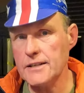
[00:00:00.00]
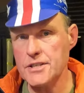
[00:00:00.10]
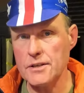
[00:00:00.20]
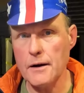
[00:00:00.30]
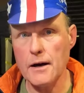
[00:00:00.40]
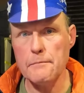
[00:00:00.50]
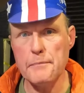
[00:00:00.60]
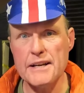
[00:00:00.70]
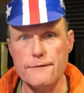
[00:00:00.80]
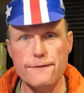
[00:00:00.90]
there's a
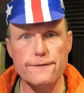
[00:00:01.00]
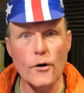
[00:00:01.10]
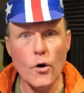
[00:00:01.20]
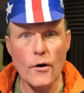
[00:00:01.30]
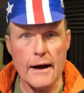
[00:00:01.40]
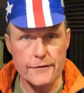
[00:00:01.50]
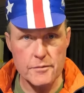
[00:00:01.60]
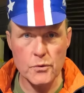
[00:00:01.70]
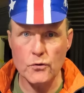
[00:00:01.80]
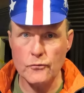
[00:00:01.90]
bit of fore-aft
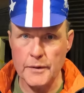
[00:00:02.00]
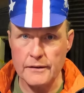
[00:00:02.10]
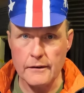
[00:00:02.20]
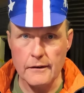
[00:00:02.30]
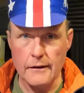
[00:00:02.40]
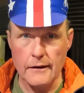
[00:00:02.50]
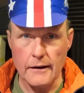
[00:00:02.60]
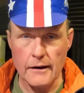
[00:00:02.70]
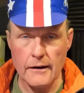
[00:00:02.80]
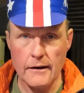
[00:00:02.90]
movement
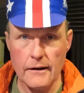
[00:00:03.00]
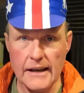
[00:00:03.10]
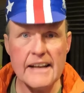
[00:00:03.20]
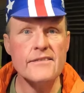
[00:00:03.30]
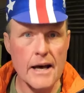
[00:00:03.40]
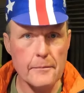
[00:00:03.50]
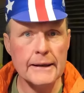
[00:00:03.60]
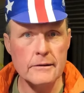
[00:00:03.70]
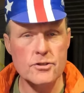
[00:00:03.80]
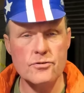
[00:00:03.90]
in that
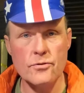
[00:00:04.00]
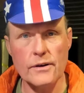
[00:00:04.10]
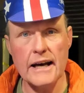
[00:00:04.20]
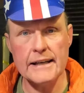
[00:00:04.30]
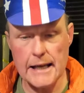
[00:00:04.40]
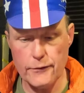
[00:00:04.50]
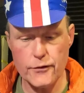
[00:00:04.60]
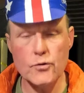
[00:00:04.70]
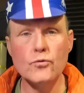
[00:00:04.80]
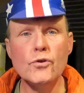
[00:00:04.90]
pedal stroke, and
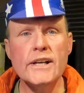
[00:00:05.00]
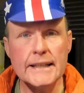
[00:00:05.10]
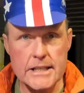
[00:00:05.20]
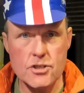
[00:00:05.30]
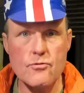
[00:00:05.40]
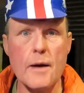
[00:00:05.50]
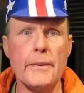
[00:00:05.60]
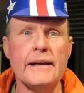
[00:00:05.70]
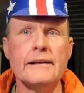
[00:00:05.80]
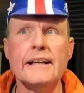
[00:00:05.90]
if you really strap
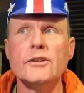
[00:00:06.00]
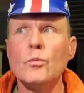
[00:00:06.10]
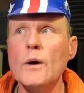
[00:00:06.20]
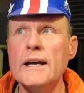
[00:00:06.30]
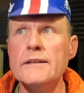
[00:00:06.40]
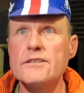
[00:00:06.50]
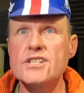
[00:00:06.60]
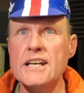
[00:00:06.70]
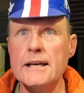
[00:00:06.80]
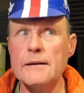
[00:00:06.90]
in the way that,
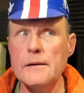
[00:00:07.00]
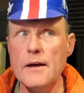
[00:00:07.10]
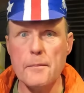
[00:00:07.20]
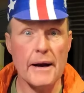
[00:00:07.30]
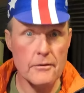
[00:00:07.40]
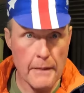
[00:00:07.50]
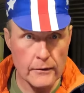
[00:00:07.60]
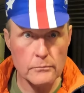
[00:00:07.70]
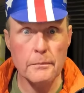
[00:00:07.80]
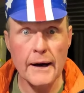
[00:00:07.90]
say, a pair of
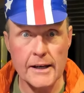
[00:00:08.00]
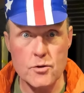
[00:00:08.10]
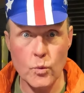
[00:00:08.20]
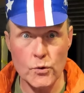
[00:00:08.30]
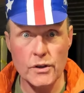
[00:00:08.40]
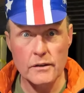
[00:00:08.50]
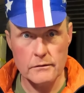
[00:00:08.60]
mountain bikes would,